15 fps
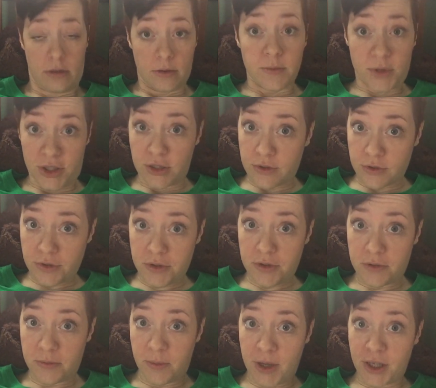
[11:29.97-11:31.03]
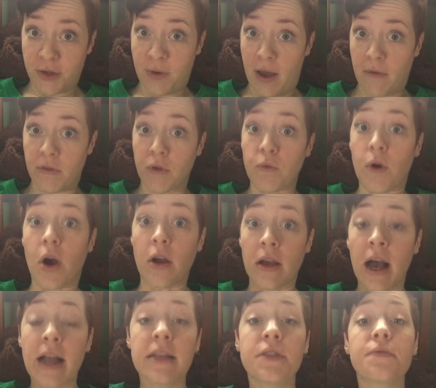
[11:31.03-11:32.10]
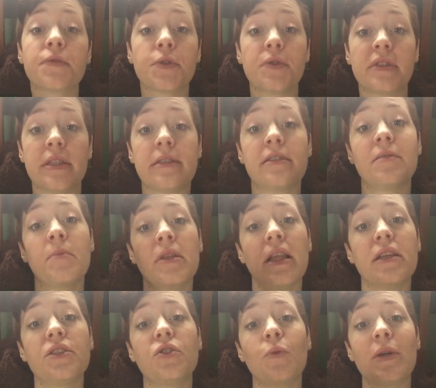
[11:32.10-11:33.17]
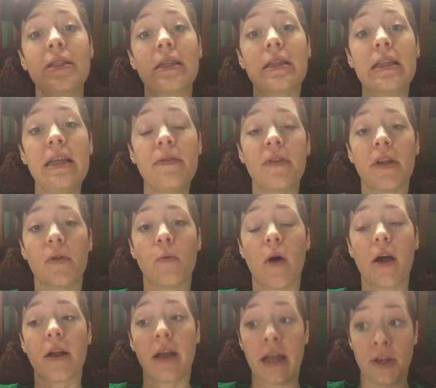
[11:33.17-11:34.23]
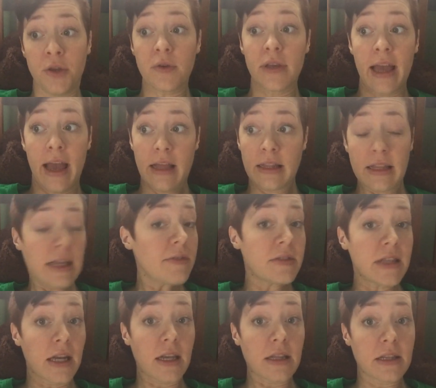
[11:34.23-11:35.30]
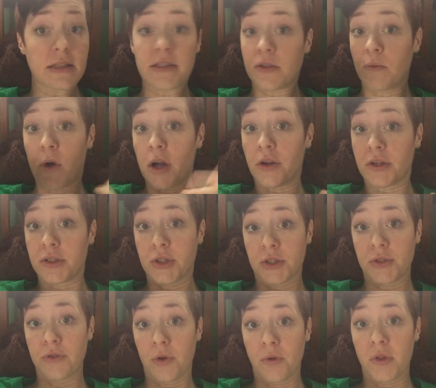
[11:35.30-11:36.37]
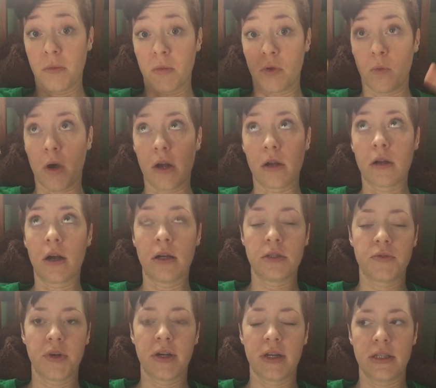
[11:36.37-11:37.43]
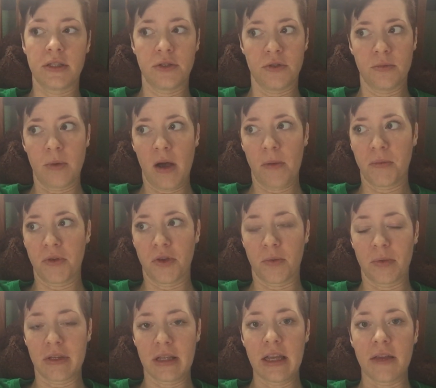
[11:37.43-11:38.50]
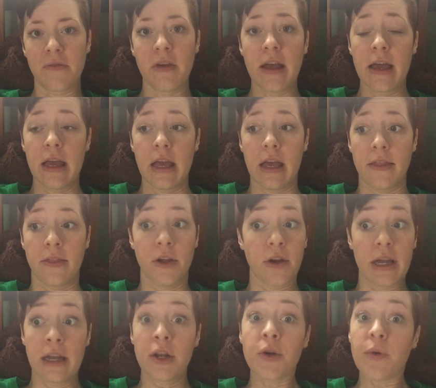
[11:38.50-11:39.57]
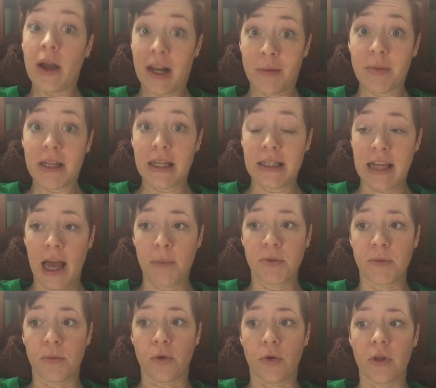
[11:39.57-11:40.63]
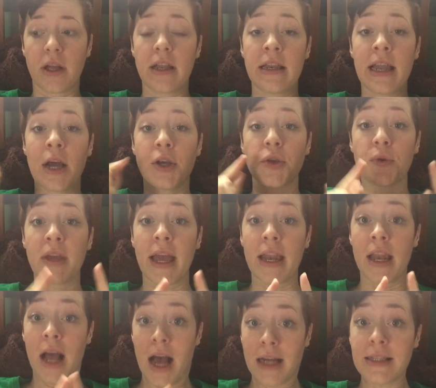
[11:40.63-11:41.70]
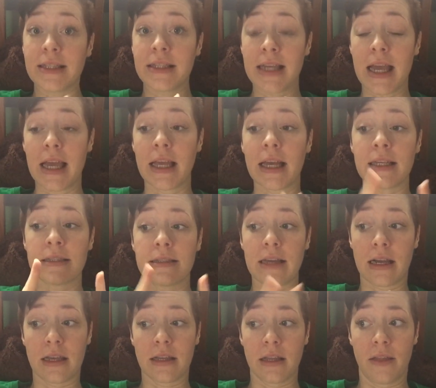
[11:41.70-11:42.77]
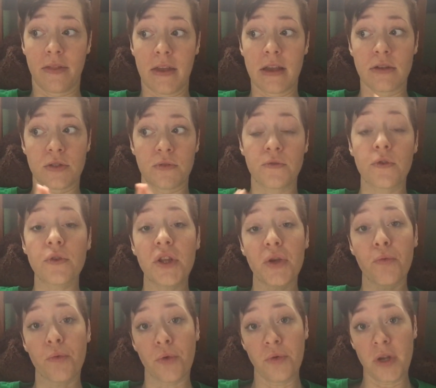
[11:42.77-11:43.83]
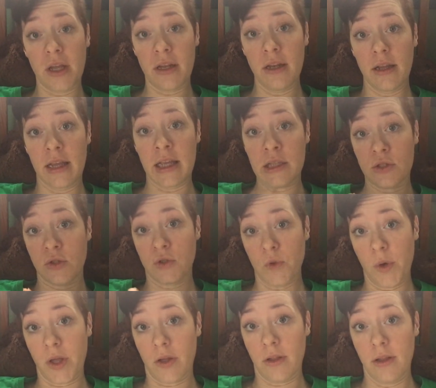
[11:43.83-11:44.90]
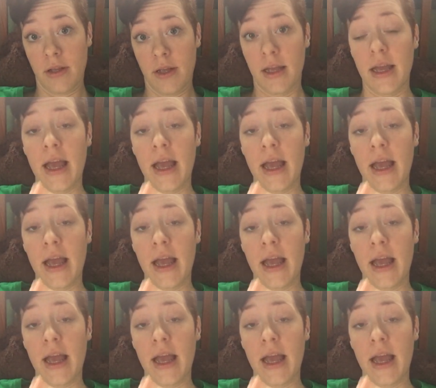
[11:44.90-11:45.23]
Which is true, but you have the wrong kind of root system unless you want to leave it in water. And you can leave succulents in water and just grow them in water, contrary to popular belief. They're incredibly adaptable. Now, you cannot take a succulent that is fully rooted in soil